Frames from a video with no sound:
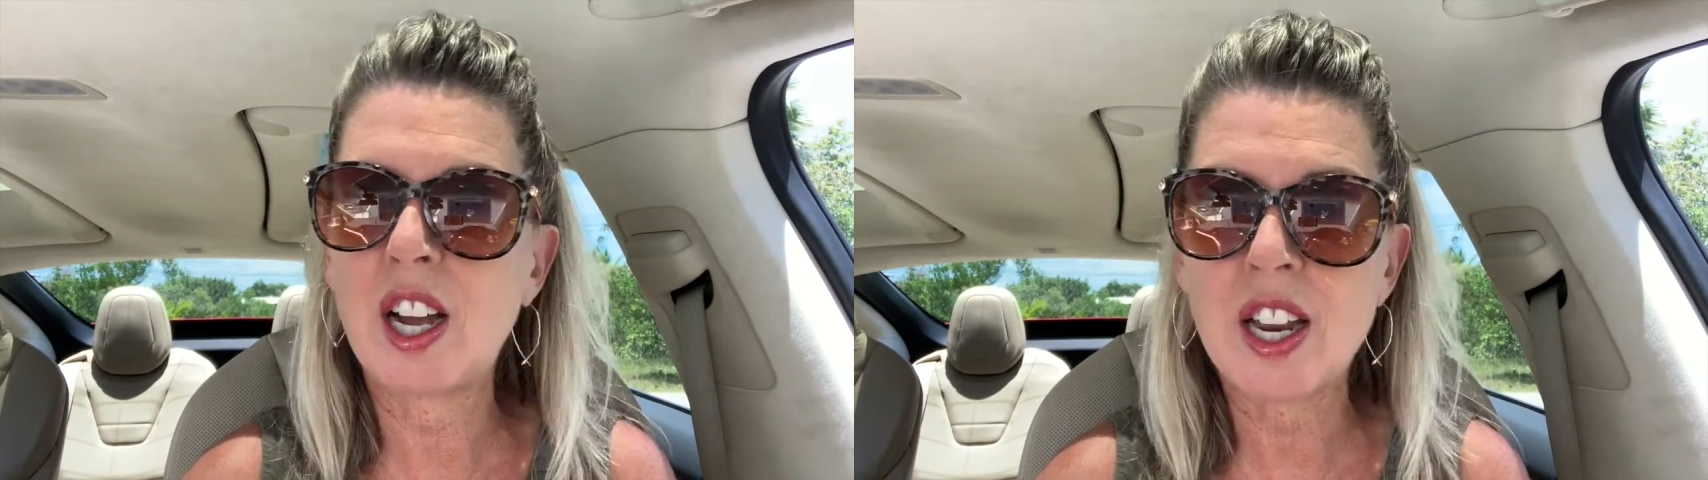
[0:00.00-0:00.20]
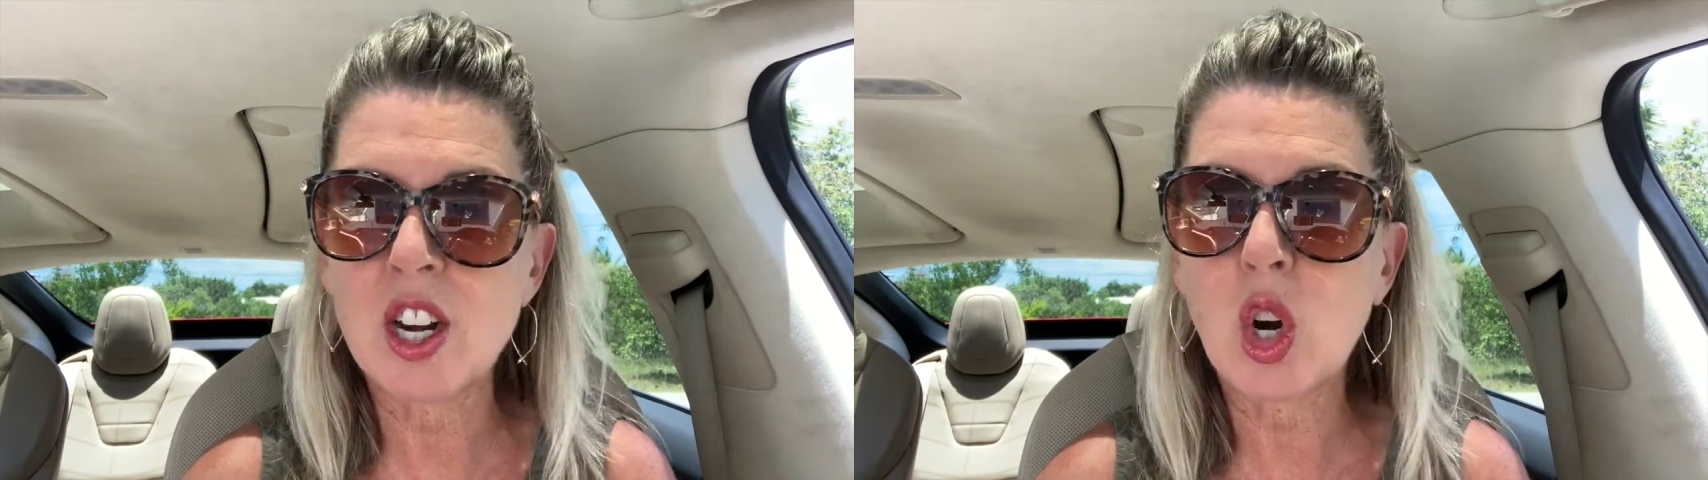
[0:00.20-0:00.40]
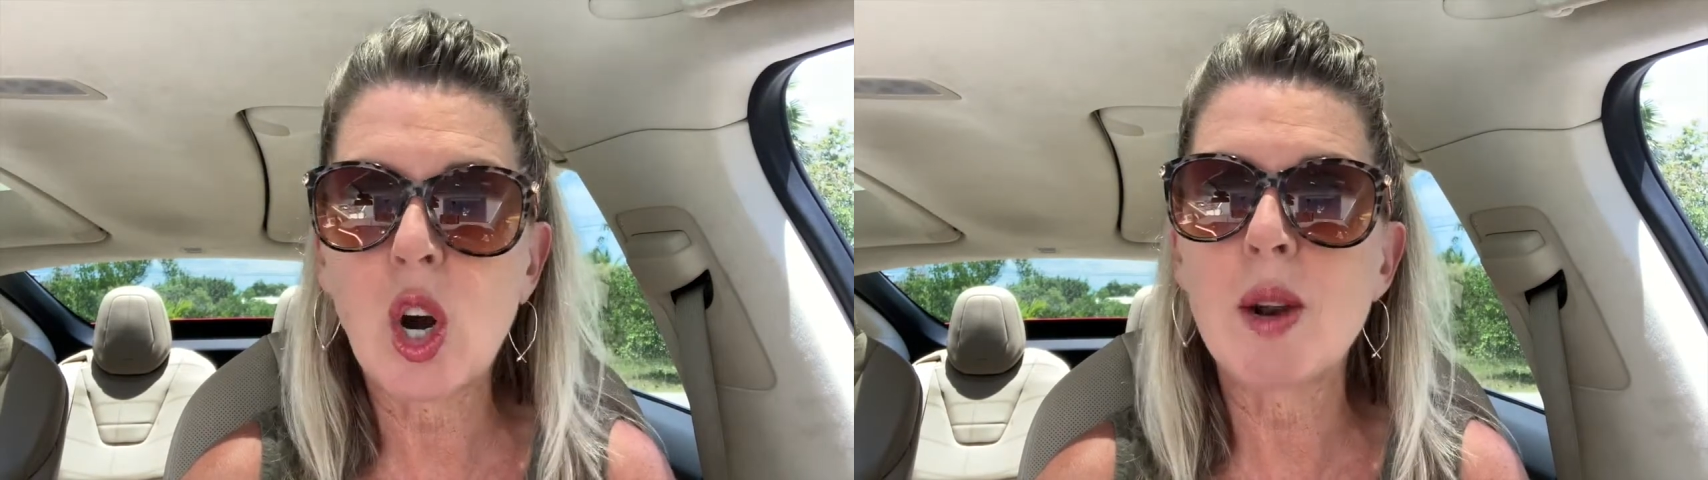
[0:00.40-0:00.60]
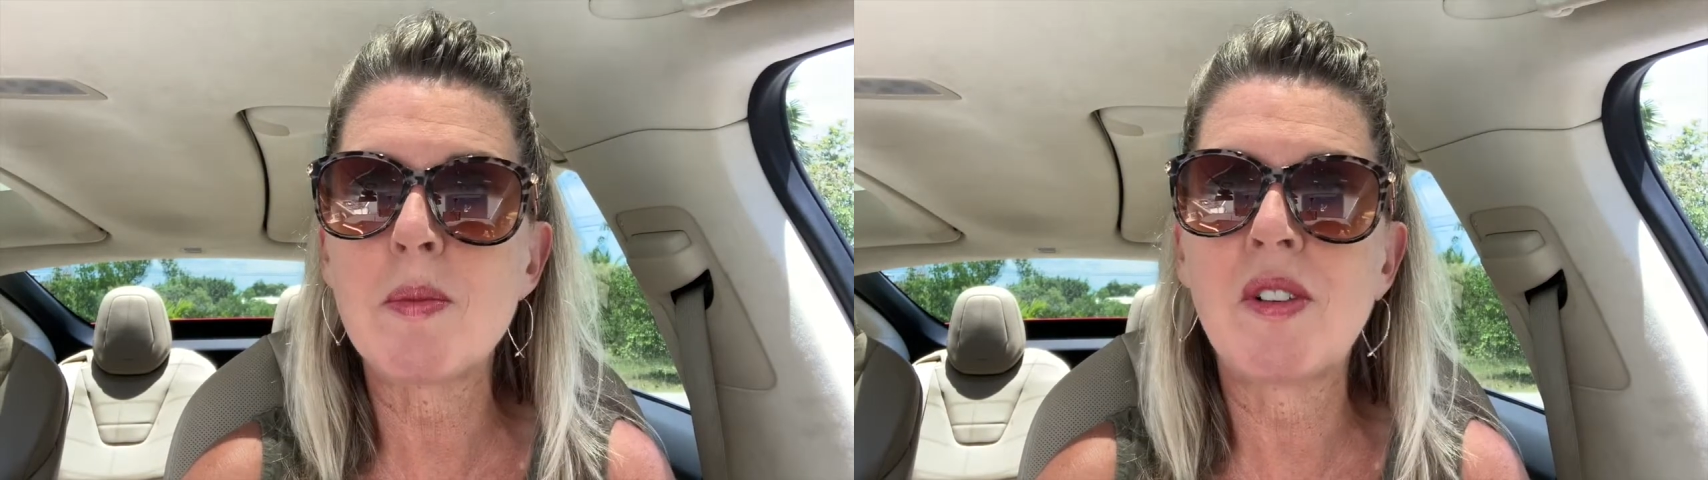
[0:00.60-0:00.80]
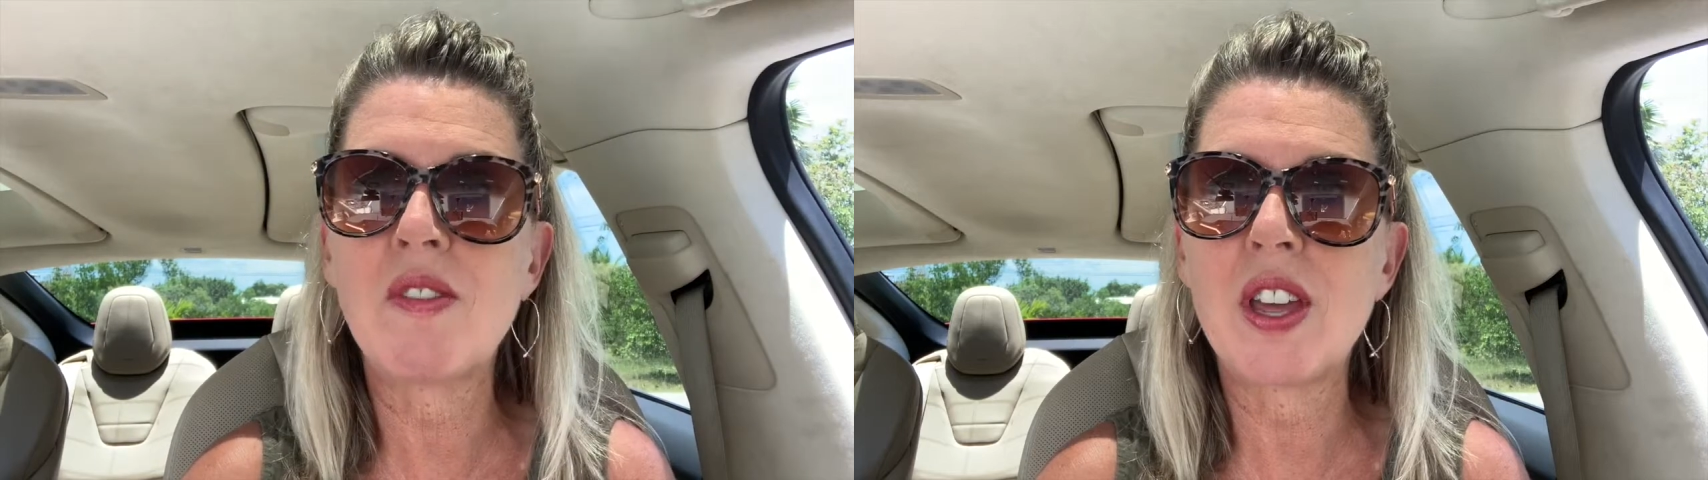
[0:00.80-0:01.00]

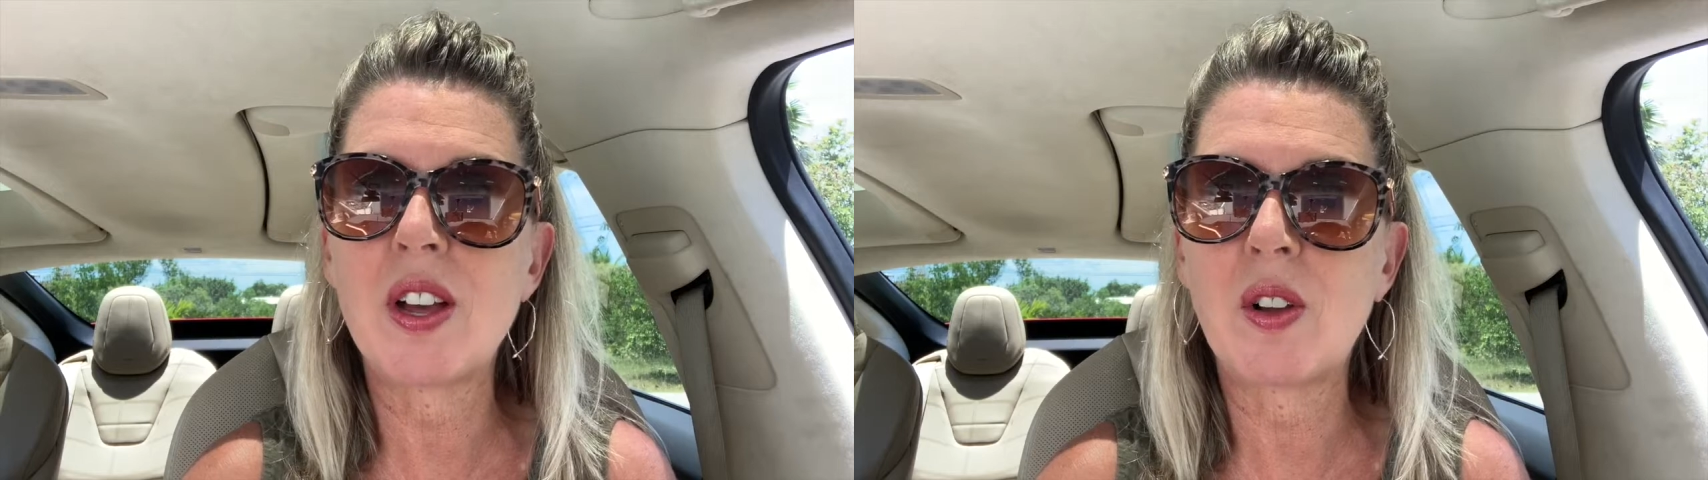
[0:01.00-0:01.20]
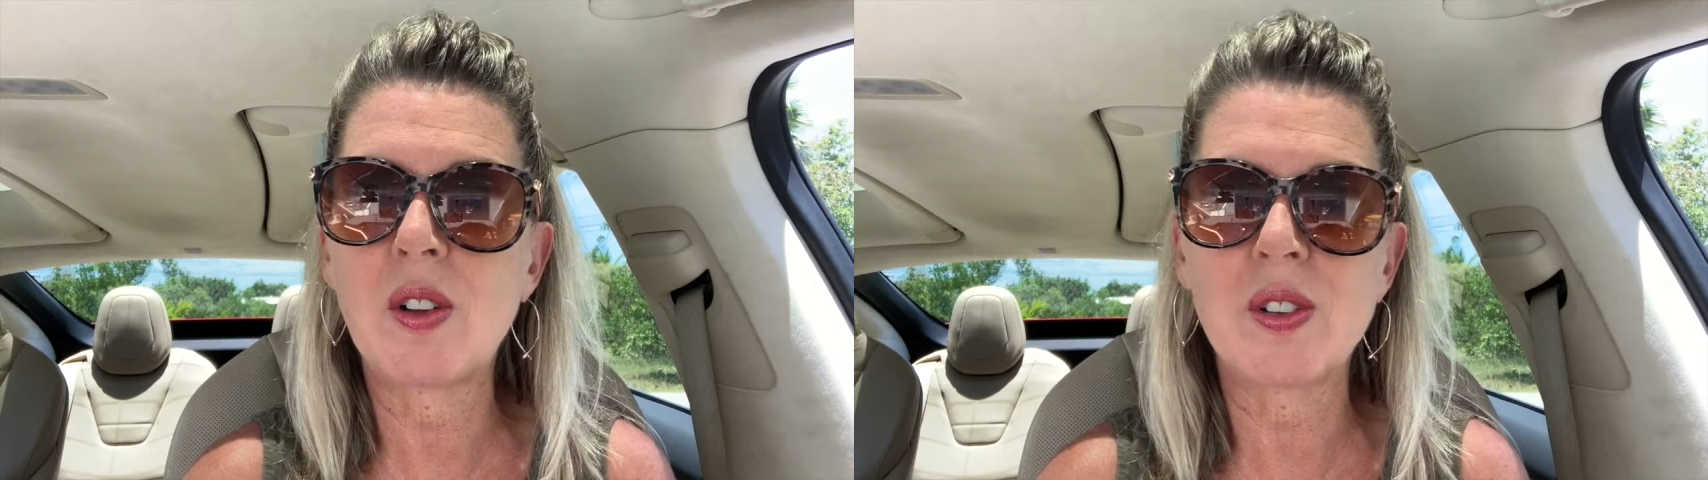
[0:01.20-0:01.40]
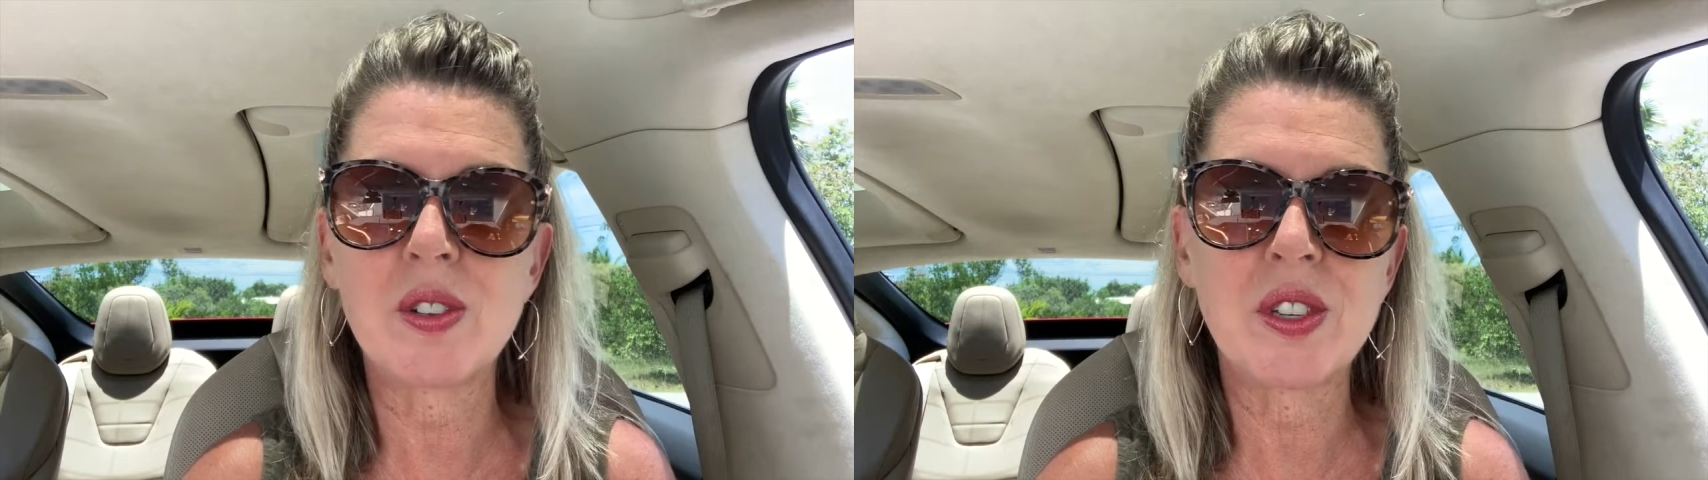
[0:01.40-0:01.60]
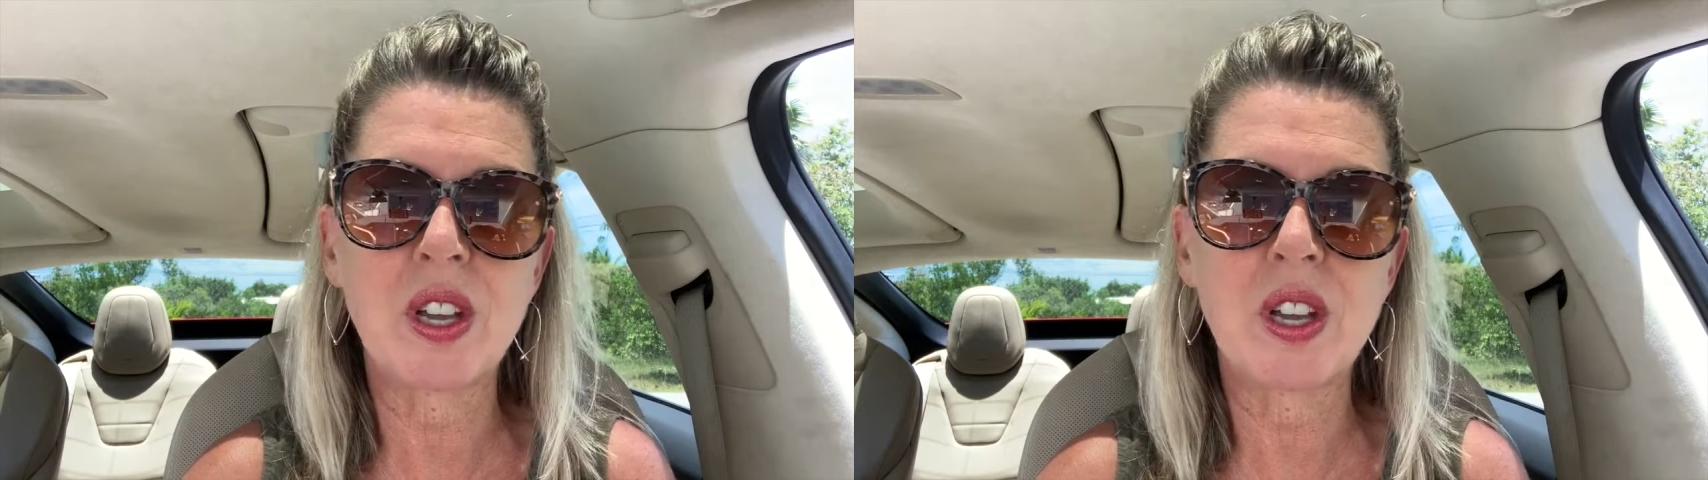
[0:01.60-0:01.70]
incredible vehicles.